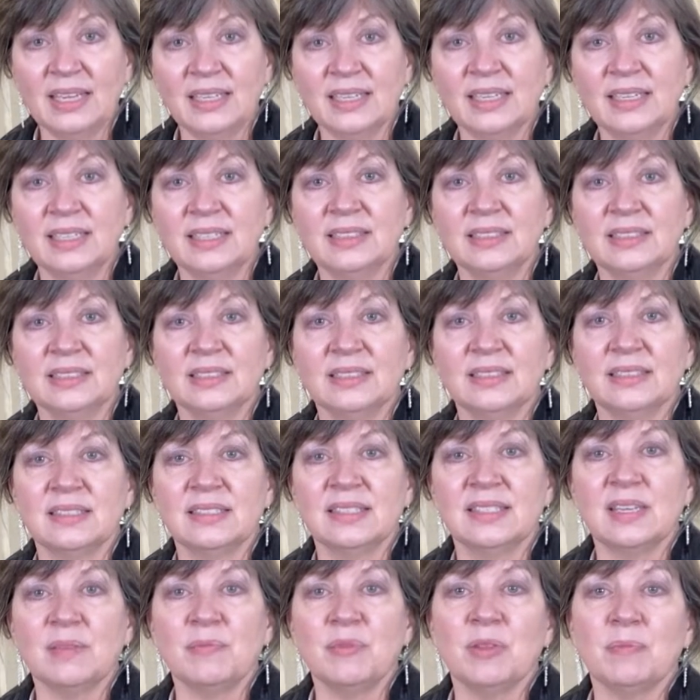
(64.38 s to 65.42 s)
it,
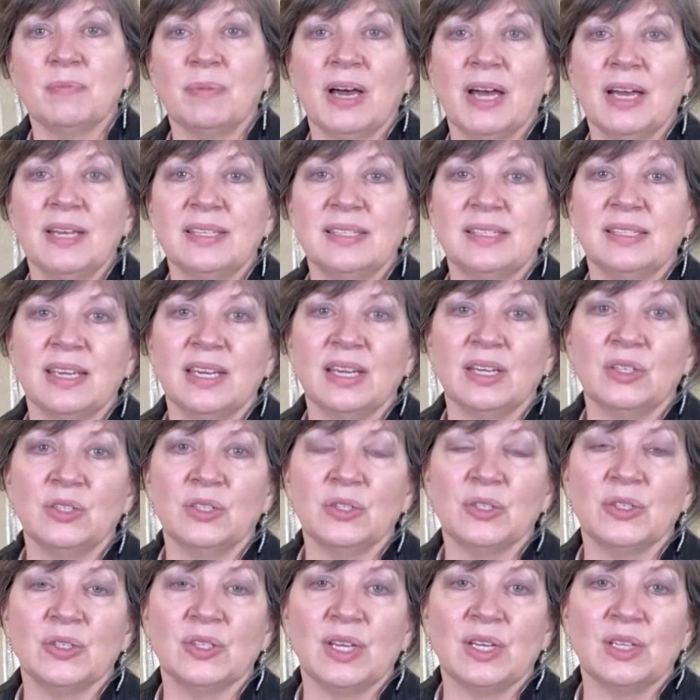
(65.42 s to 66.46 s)
some of the bystanders
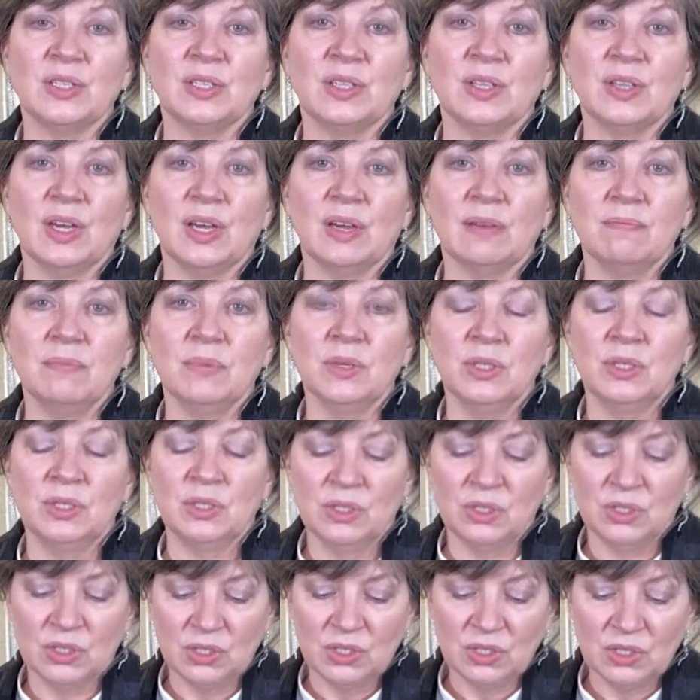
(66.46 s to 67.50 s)
said to them,
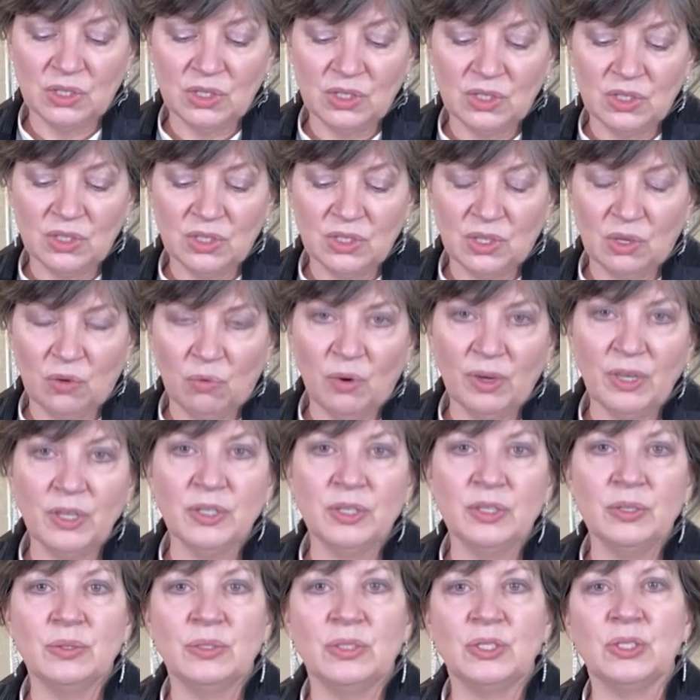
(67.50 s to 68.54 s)
"What are you
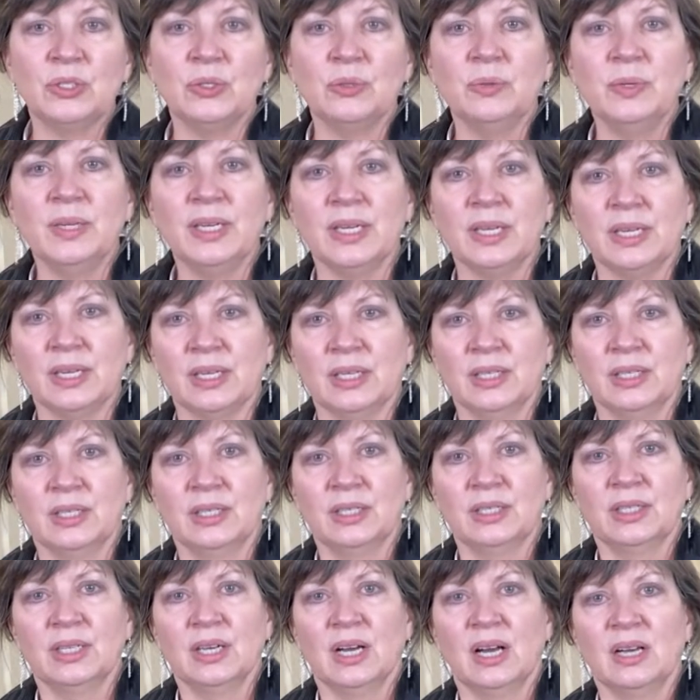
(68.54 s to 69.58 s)
doing,
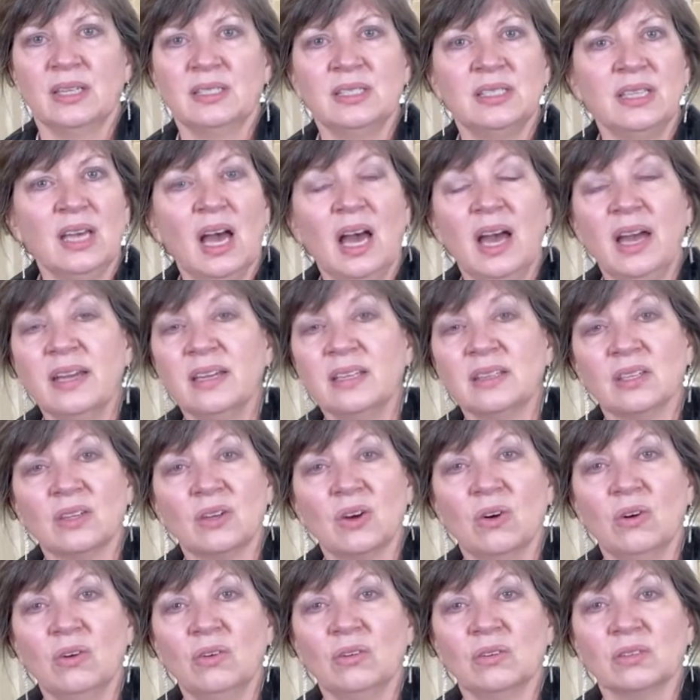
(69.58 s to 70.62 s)
untying the
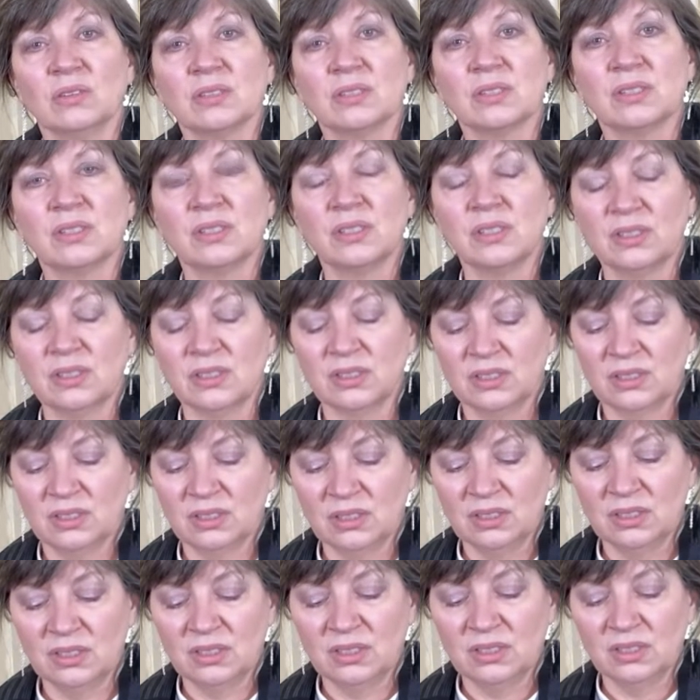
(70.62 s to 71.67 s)
colt?"
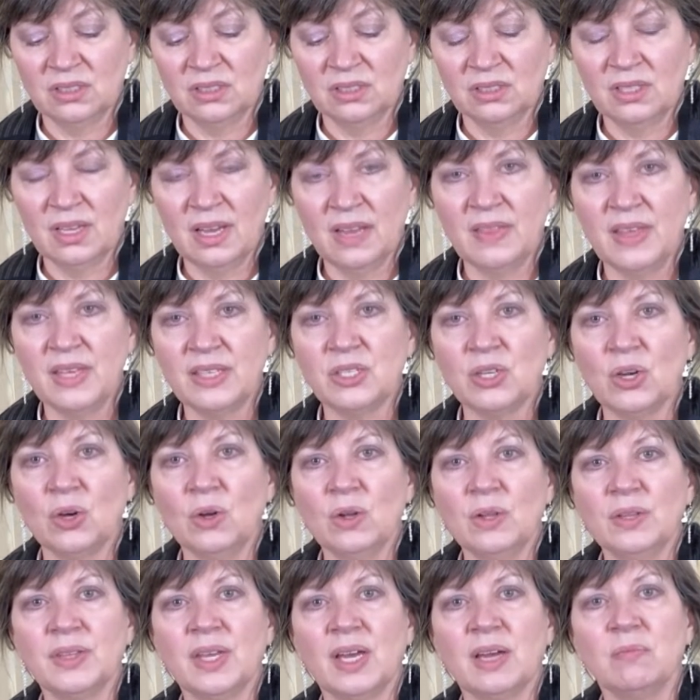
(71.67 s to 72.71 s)
They told
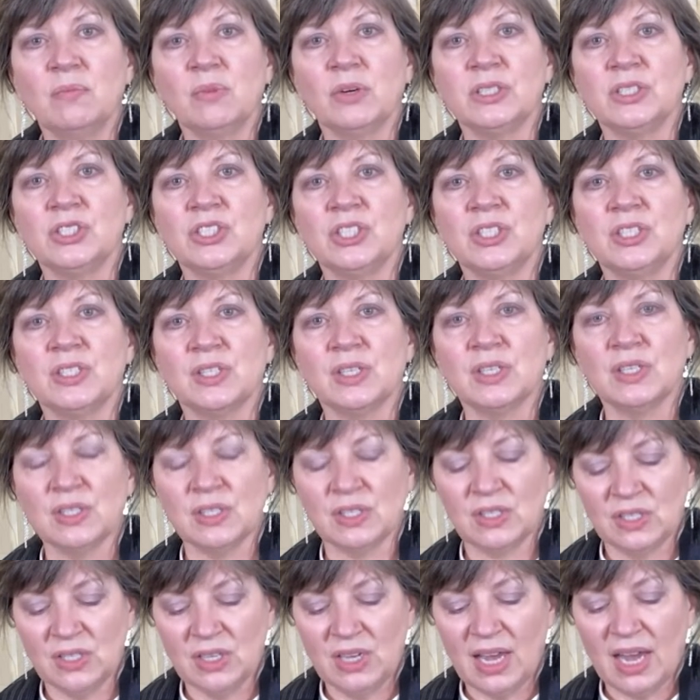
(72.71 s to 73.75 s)
them what Jesus
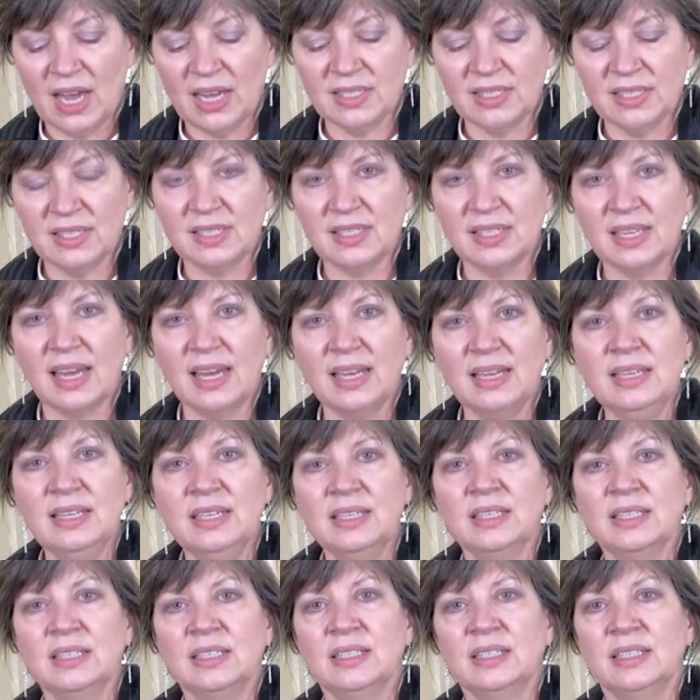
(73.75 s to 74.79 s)
had said,
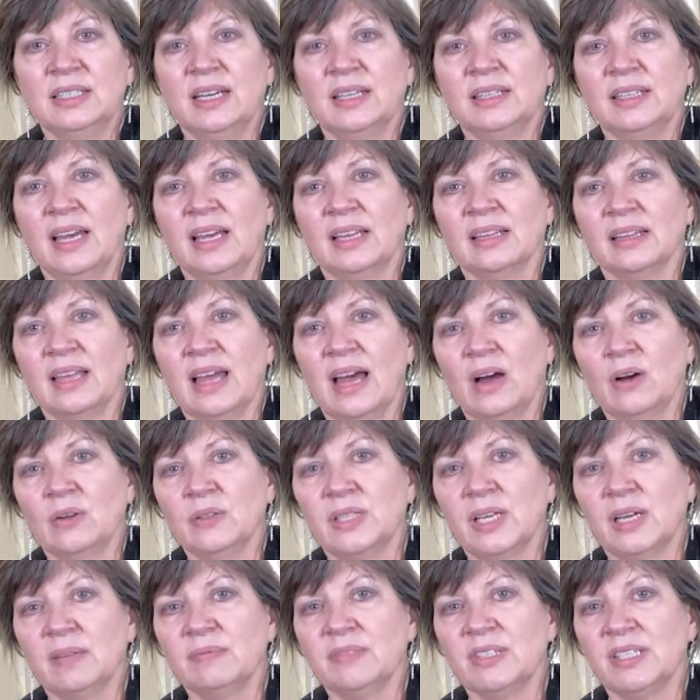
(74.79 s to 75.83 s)
and they allowed
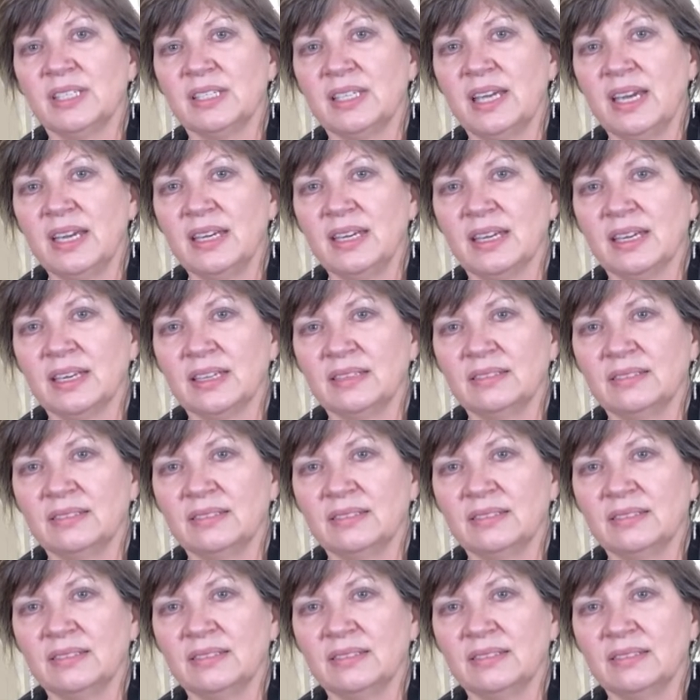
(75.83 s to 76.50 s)
them to take it.